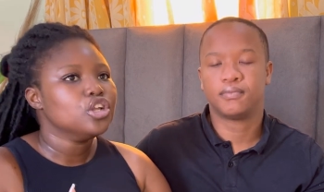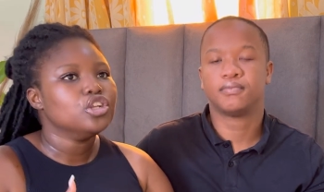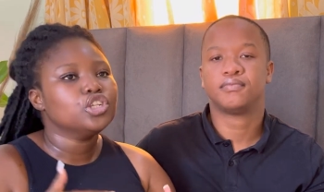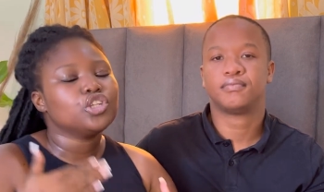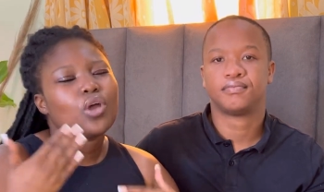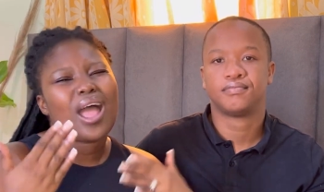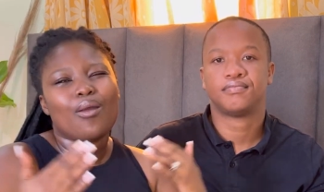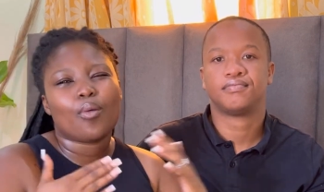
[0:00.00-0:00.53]

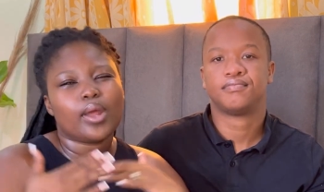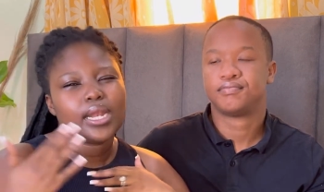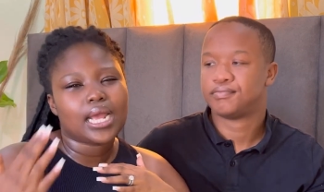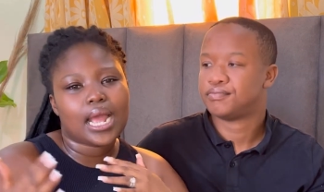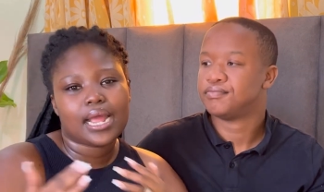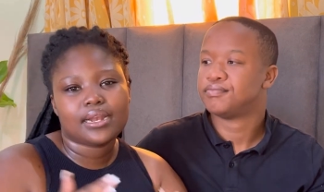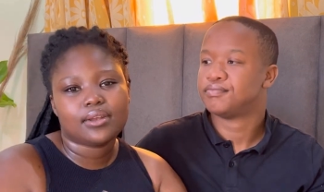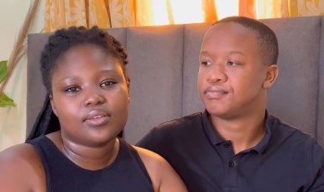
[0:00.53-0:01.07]
Speaker 1: so i want to
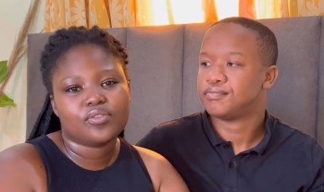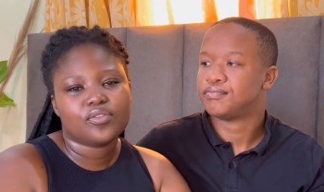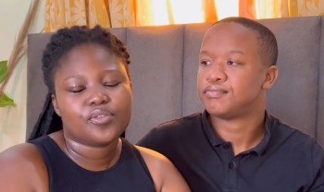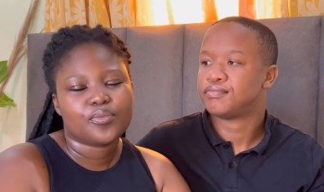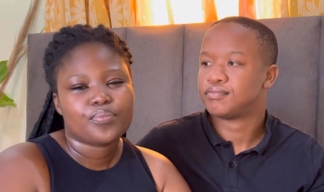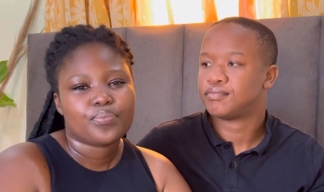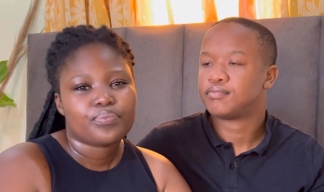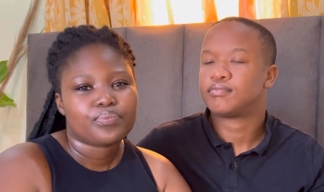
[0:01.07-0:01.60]
kind of
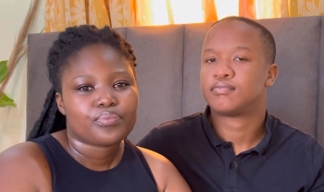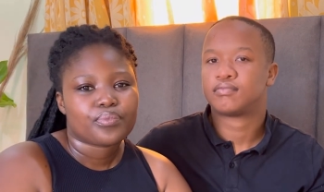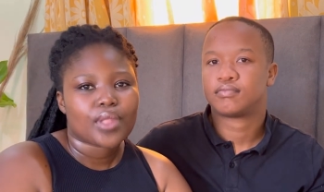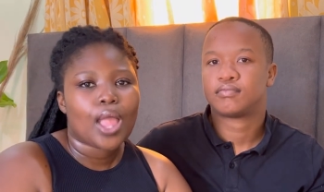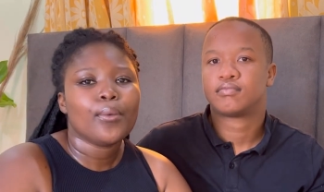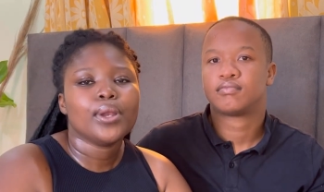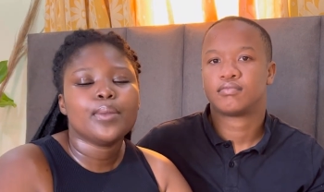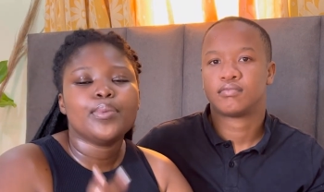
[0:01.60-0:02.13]
i
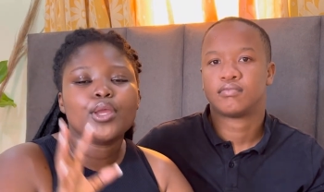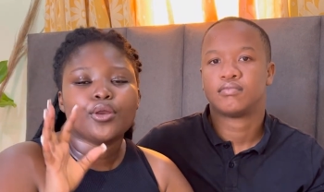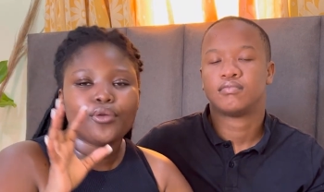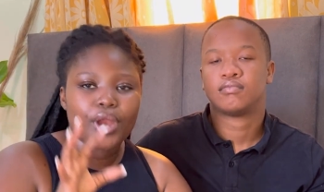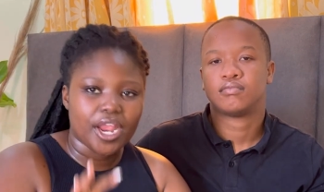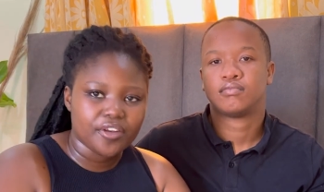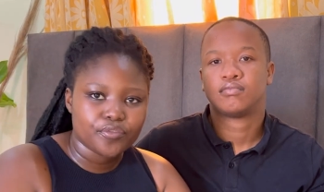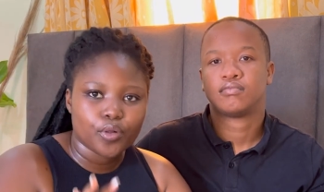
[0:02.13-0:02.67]
want to be
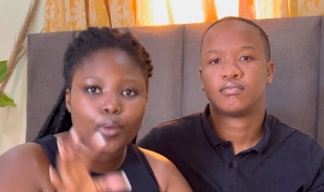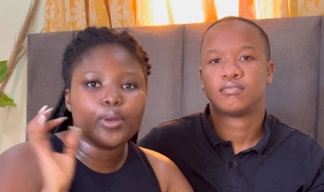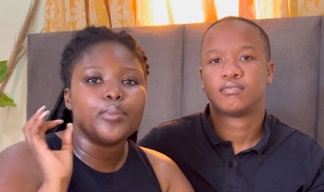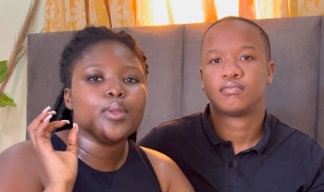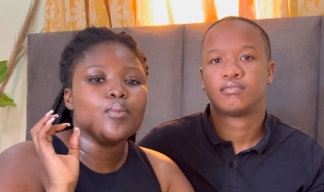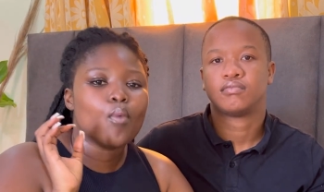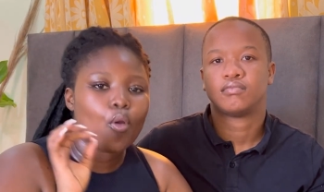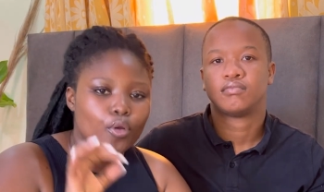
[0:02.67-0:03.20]
grateful i want to
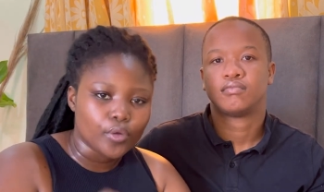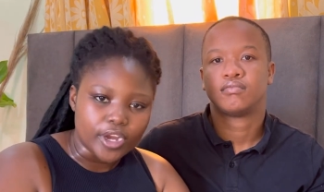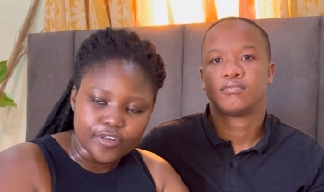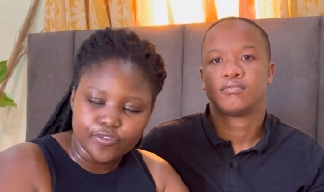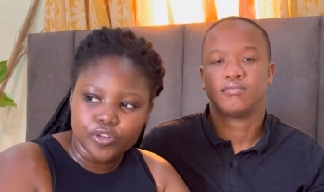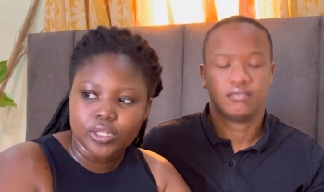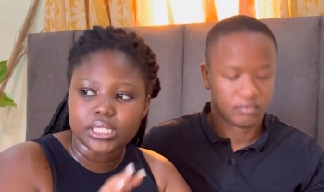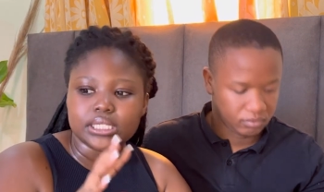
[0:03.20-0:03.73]
be more
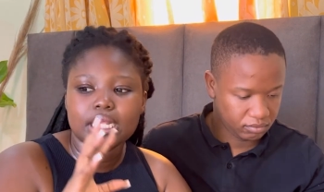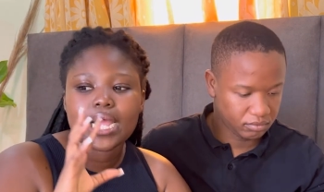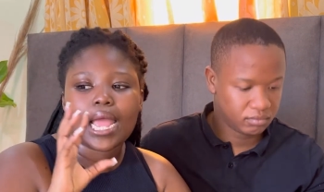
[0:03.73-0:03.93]
grateful this year